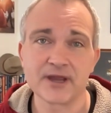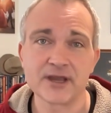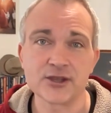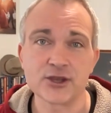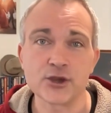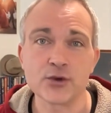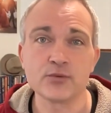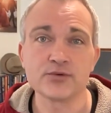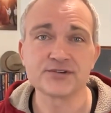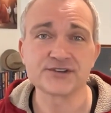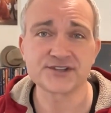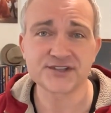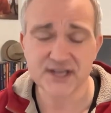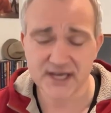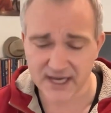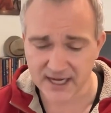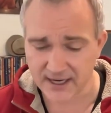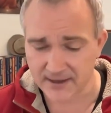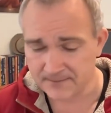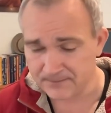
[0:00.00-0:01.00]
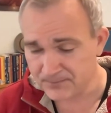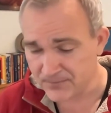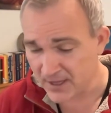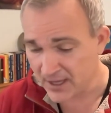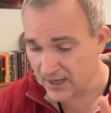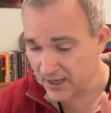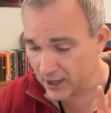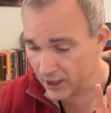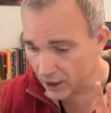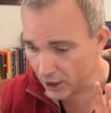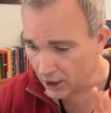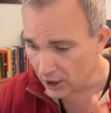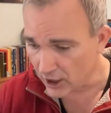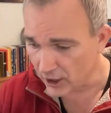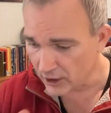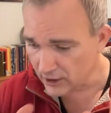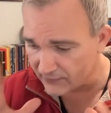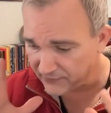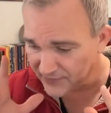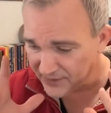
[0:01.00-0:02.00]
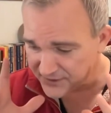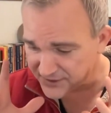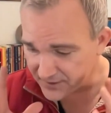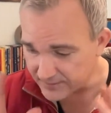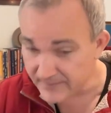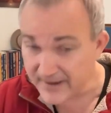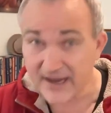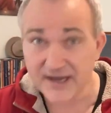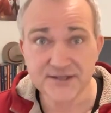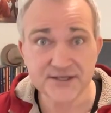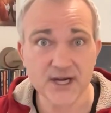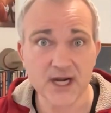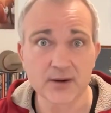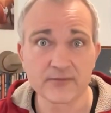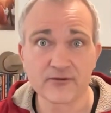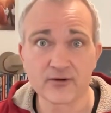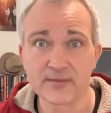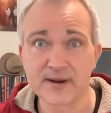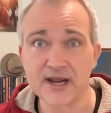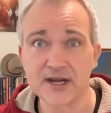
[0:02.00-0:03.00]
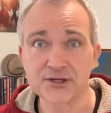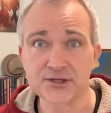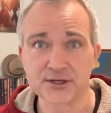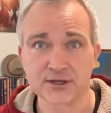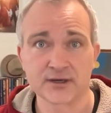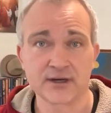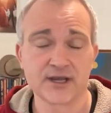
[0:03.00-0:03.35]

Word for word: And you will see all of this amazing information.